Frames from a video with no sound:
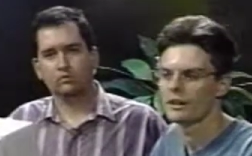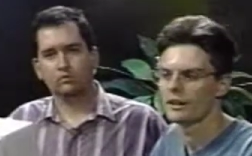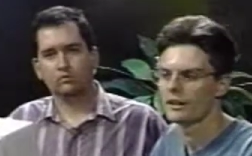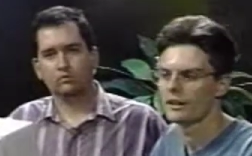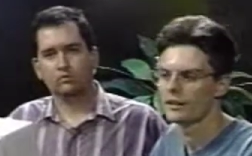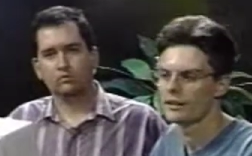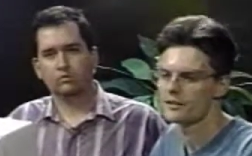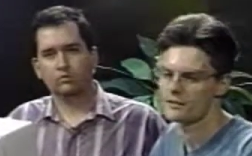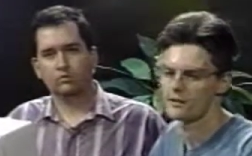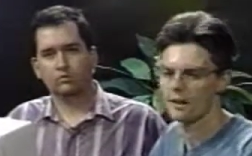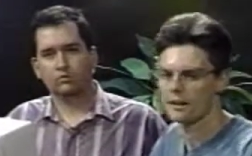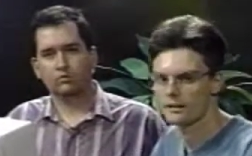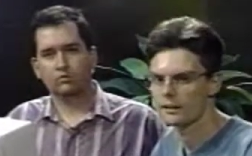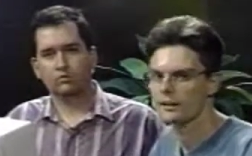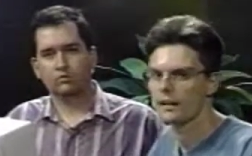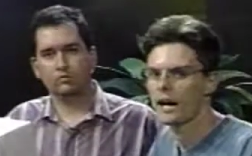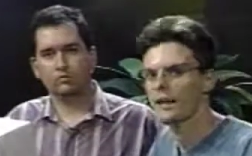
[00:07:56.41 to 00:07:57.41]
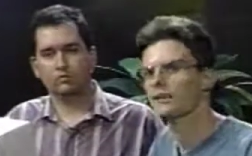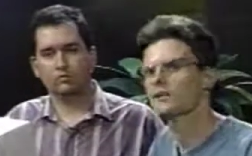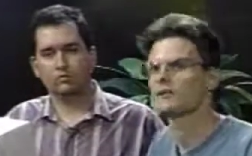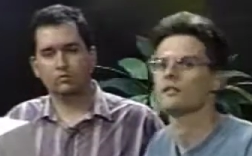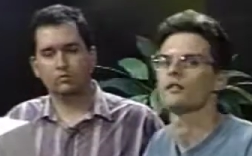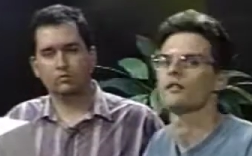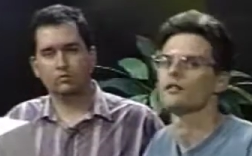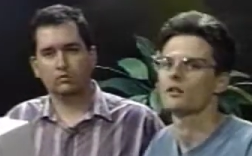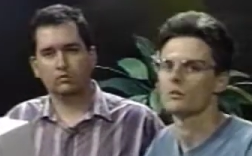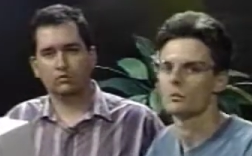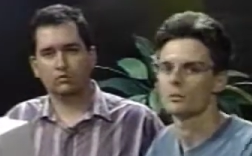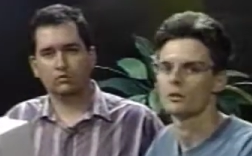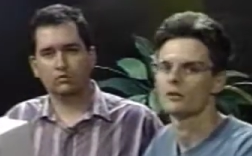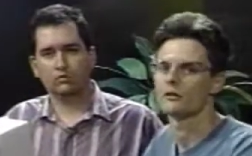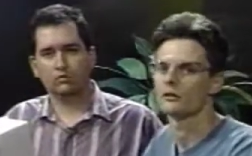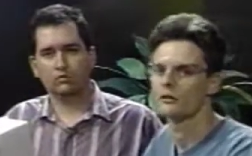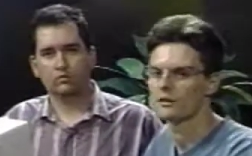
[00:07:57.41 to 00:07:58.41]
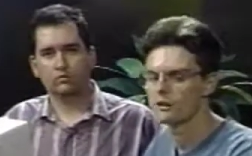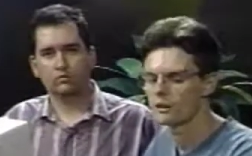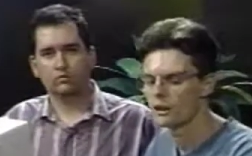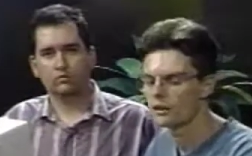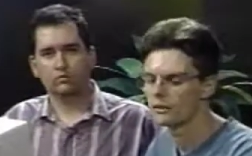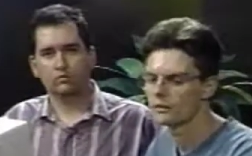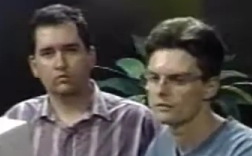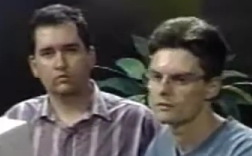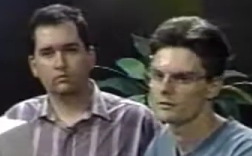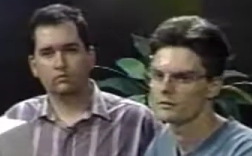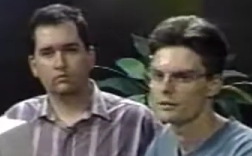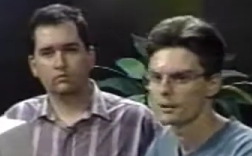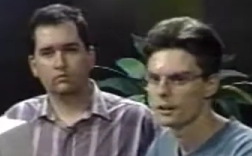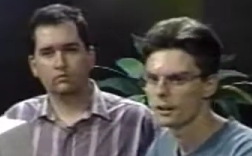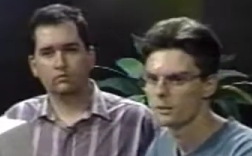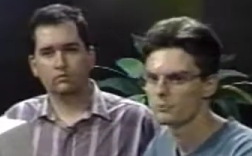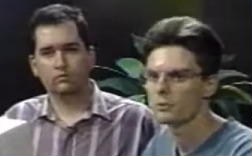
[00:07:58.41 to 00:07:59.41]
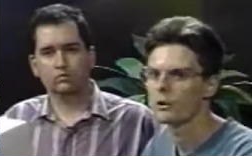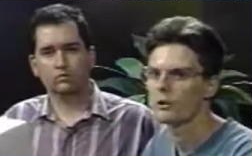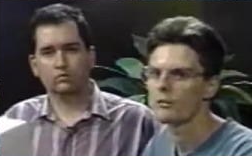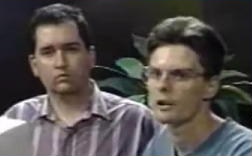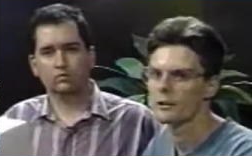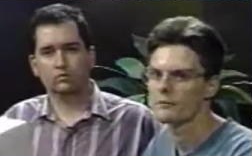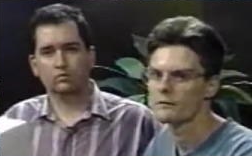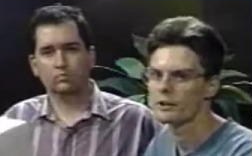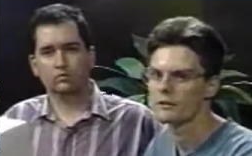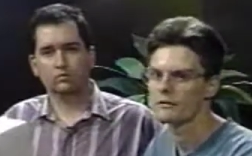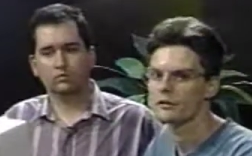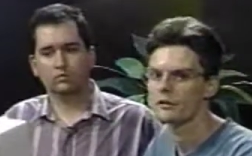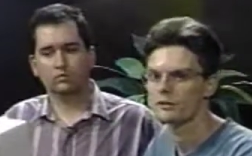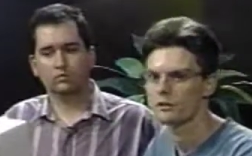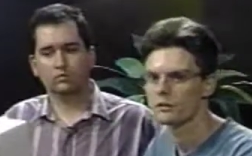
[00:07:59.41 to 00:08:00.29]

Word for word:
Speaker 1: uh, it's not the last thing in the world. There are uh, programs out there